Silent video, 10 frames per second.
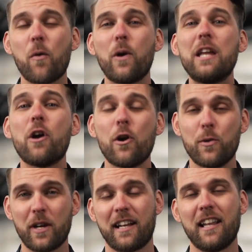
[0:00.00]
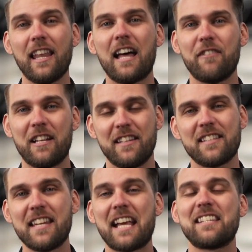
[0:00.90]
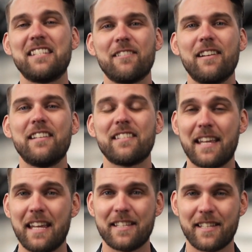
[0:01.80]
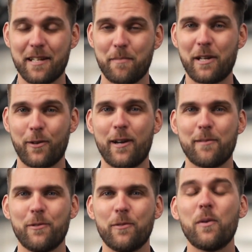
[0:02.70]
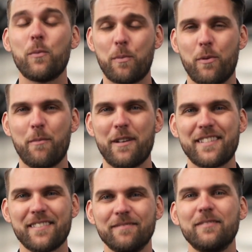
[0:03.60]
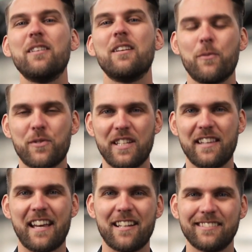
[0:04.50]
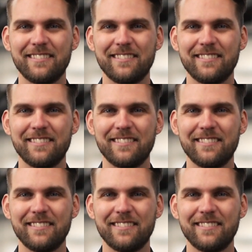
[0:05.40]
We know you are going to love it. This next series is going to be incredible, we promise. We'll see you there.